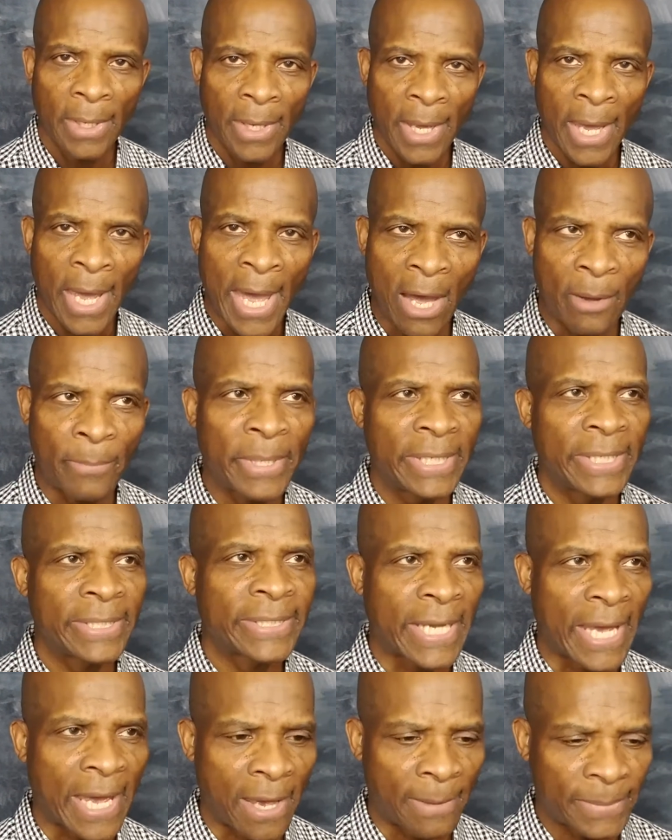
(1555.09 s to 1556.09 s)
How many
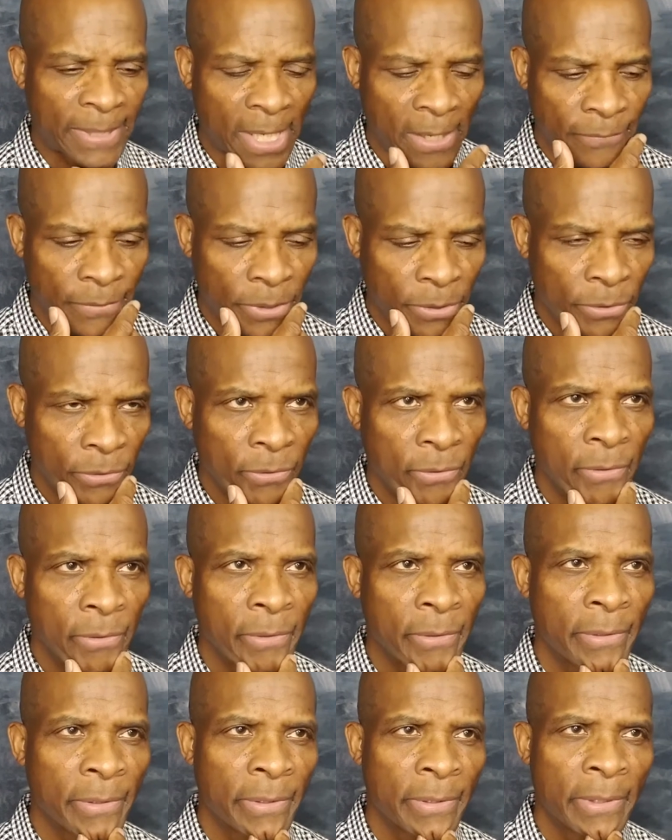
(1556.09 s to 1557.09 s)
times have you
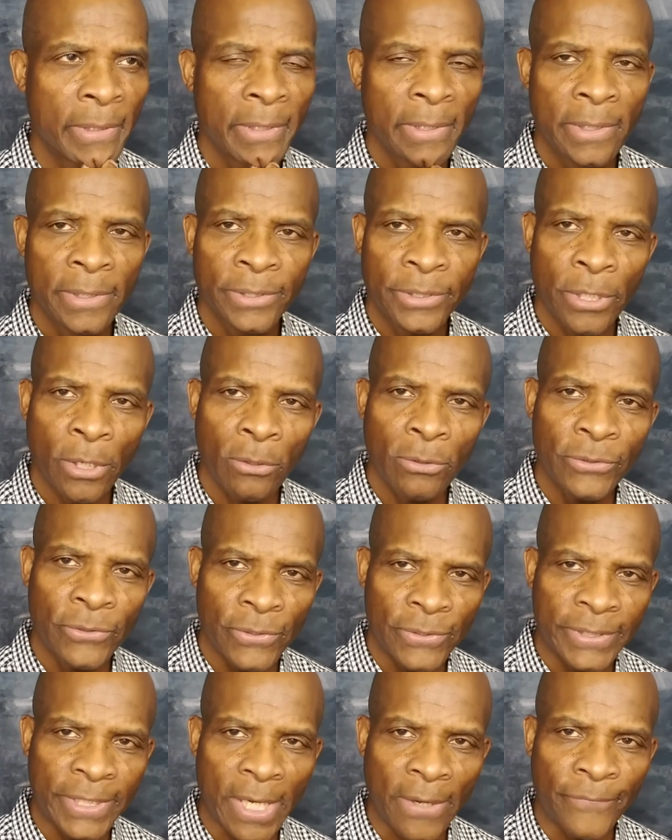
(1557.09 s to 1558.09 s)
told
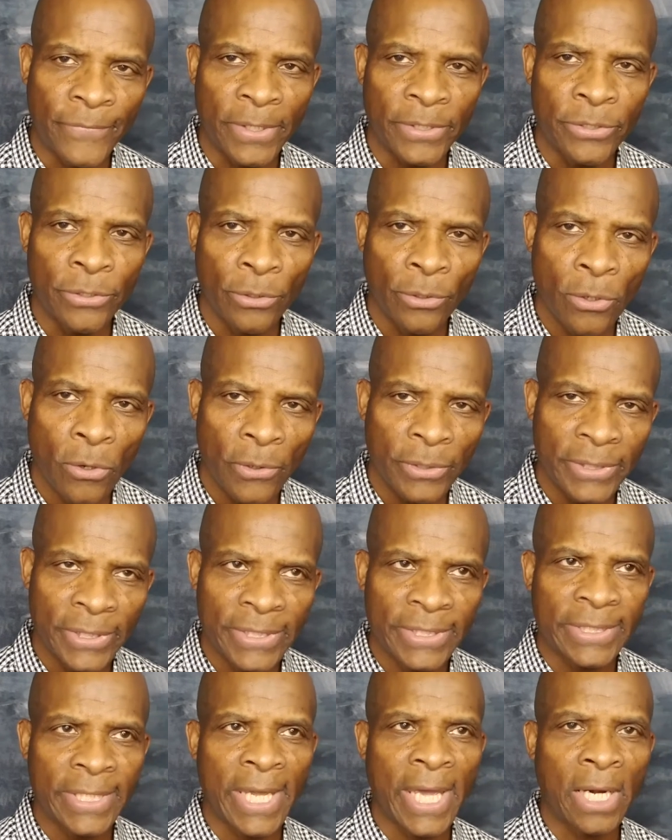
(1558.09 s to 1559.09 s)
yourself that you're going to
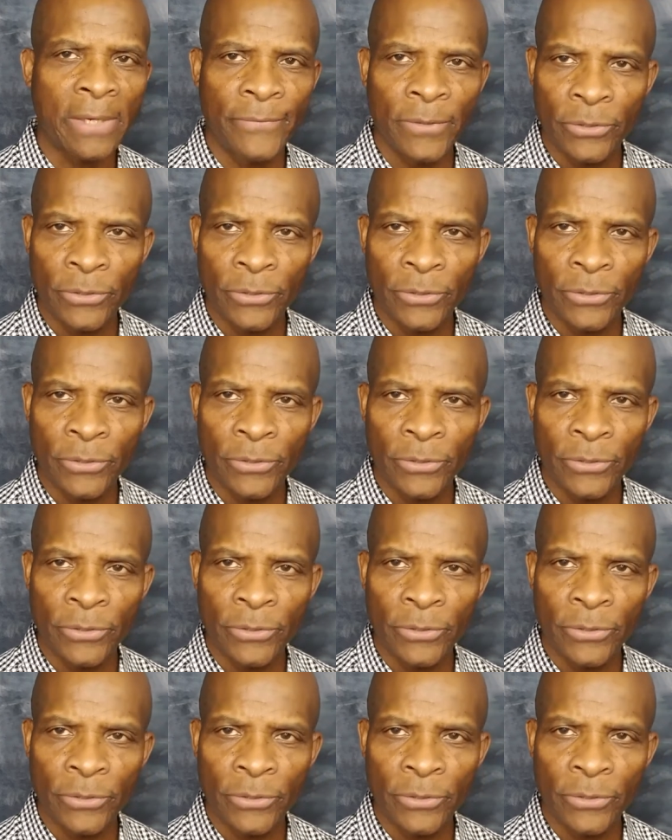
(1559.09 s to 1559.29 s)
stay out of